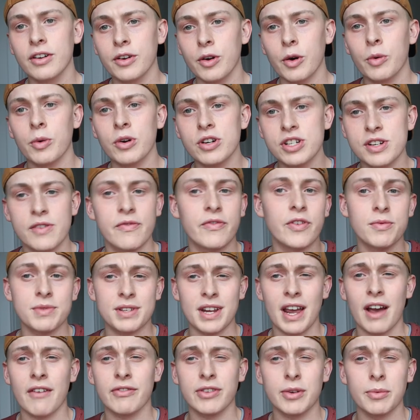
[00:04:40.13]
You're watching films
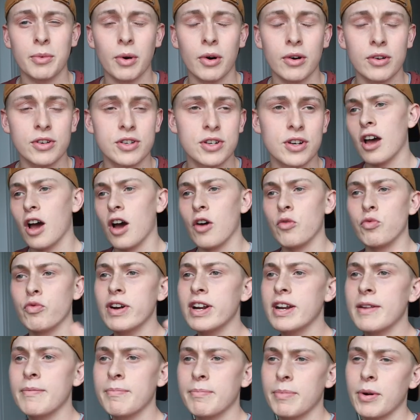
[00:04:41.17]
that you have to watch, or uh,
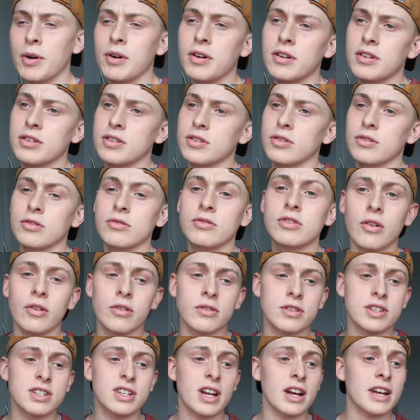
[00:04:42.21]
reading books, or,
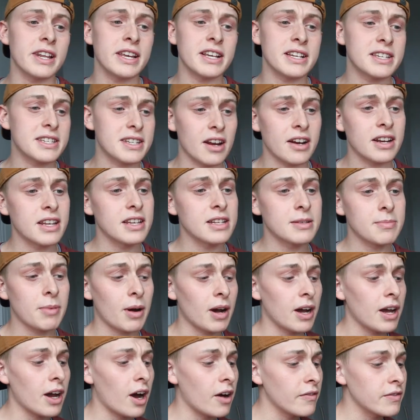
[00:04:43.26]
or studying studies
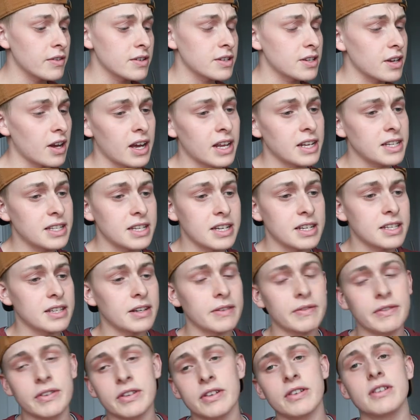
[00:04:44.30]
by other scientists
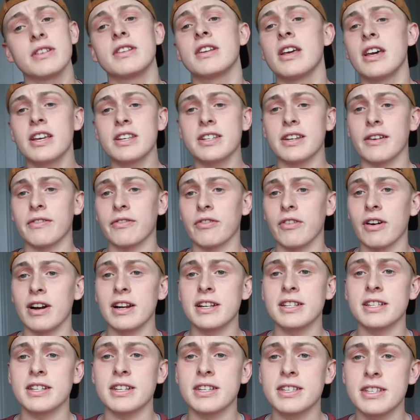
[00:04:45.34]
if you're doing stuff
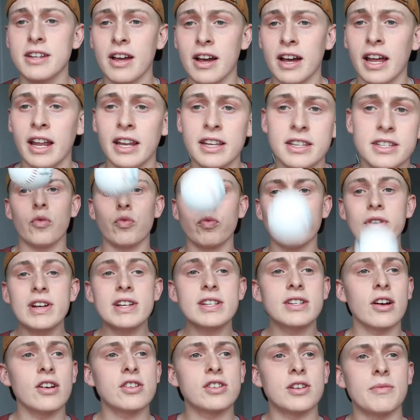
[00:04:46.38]
related to science.
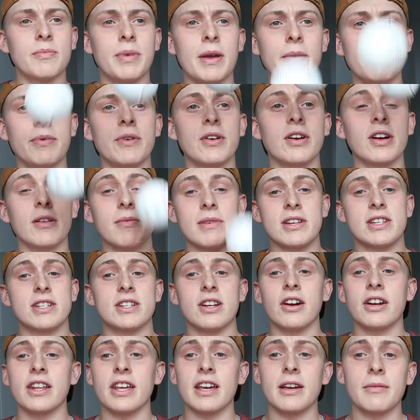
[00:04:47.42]
Researching people you're going to be
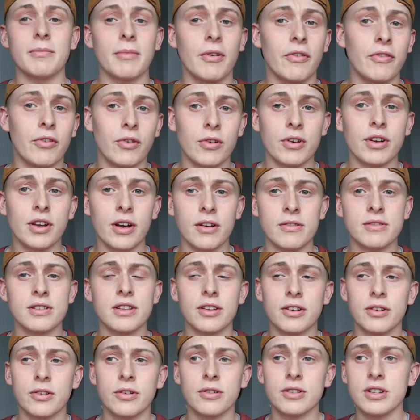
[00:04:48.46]
studying before you go to
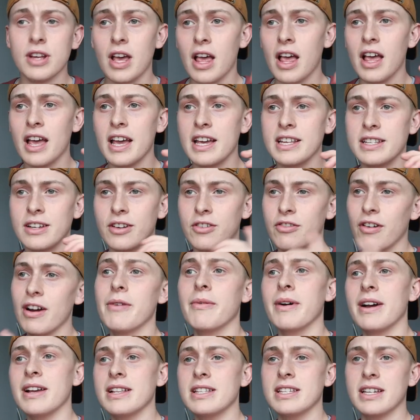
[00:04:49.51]
the course is a
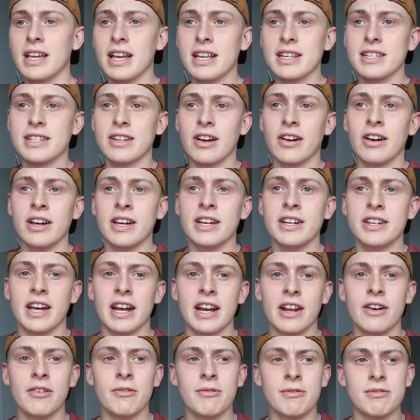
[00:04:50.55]
great way to get started,
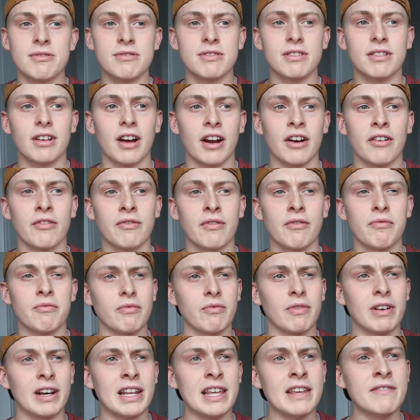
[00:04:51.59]
and it almost kind of
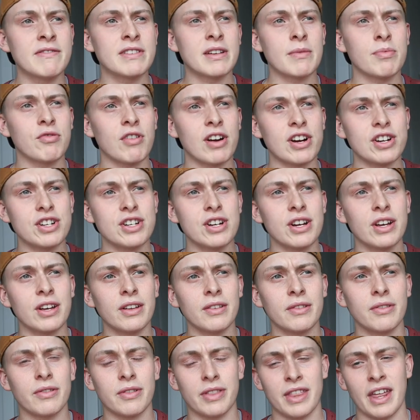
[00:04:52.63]
relieves the
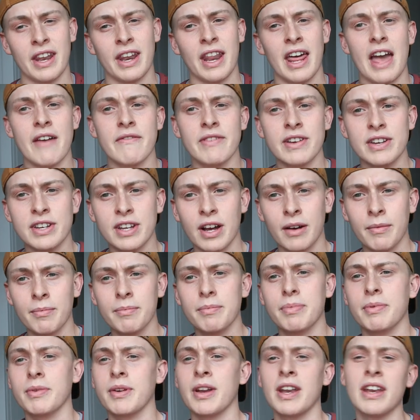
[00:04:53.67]
pressure than the heavy
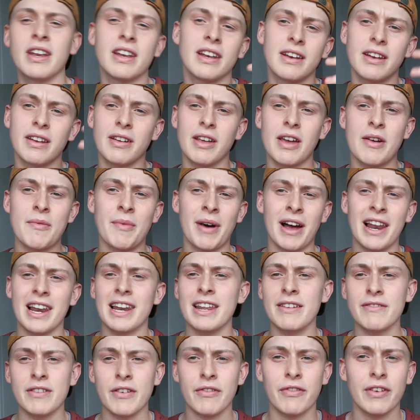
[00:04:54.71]
dump, and it might
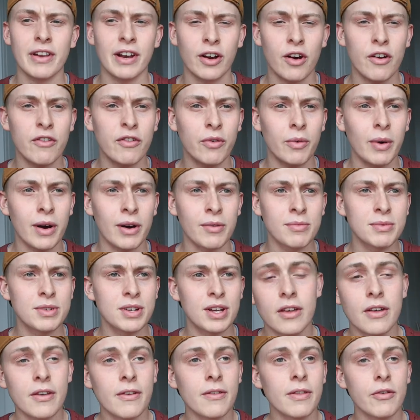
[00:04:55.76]
leave you feeling overwhelmed.
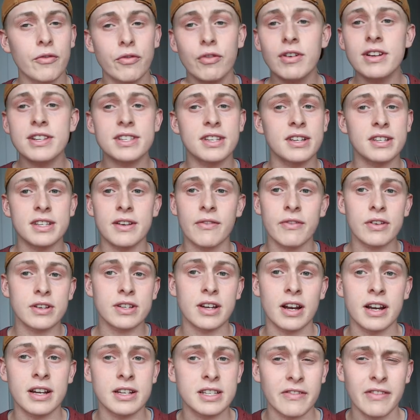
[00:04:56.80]
For instance, if you're
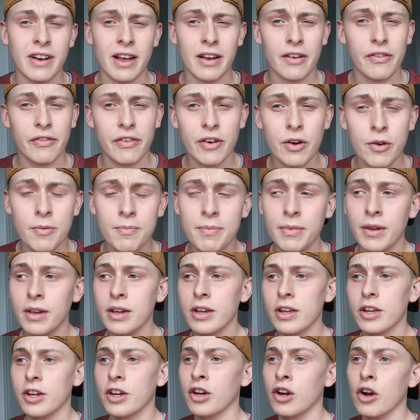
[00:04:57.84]
studying something like film,
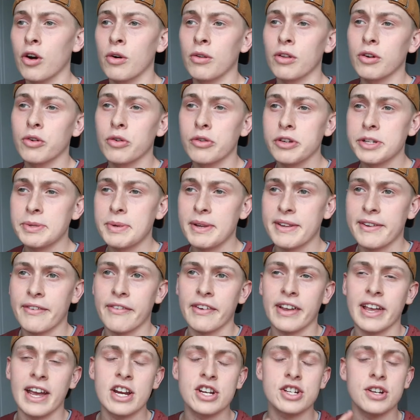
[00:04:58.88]
you can go on the course
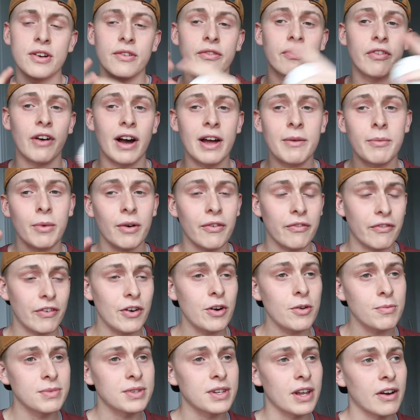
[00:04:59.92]
specification, find what
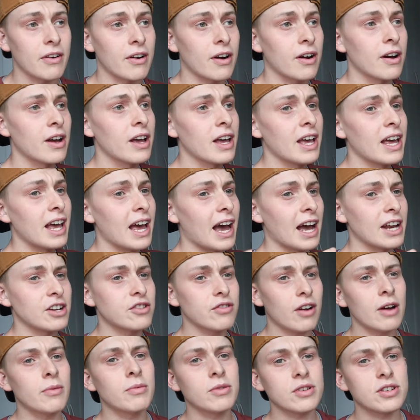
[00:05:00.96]
films there are, and
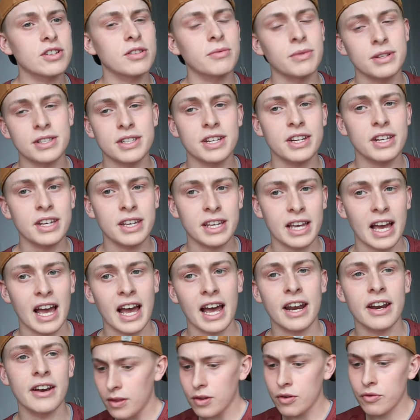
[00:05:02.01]
try and watch the ones that you
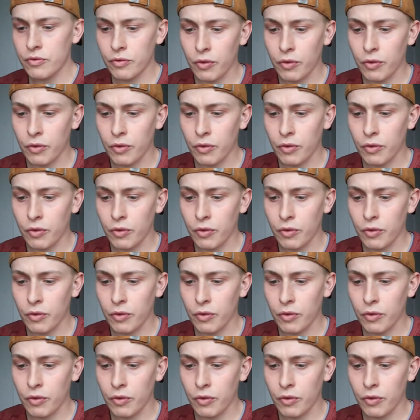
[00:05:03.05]
can.